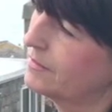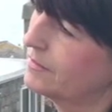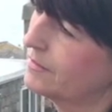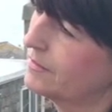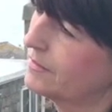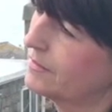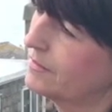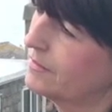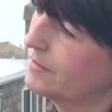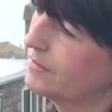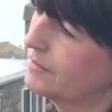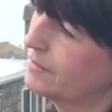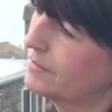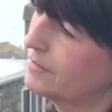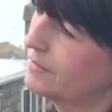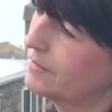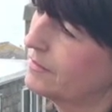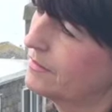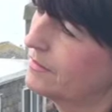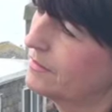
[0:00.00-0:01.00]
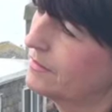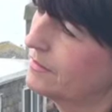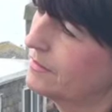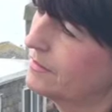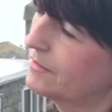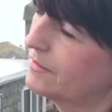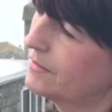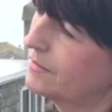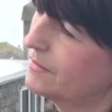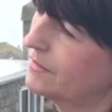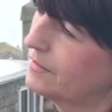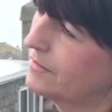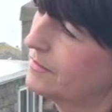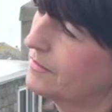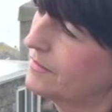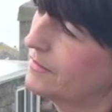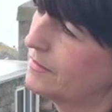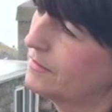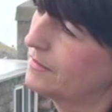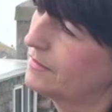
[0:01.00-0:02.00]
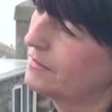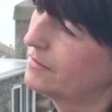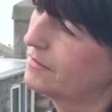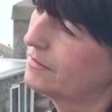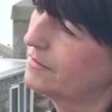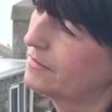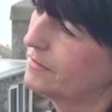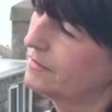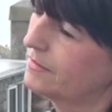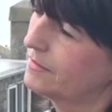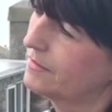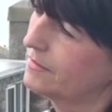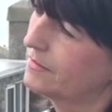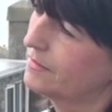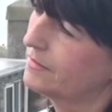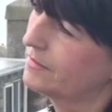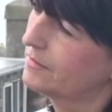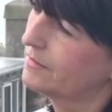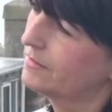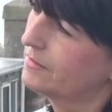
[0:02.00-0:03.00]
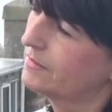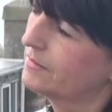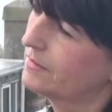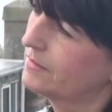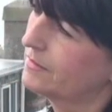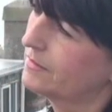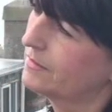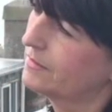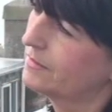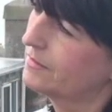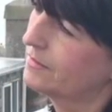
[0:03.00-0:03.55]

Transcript: This person isn't speaking.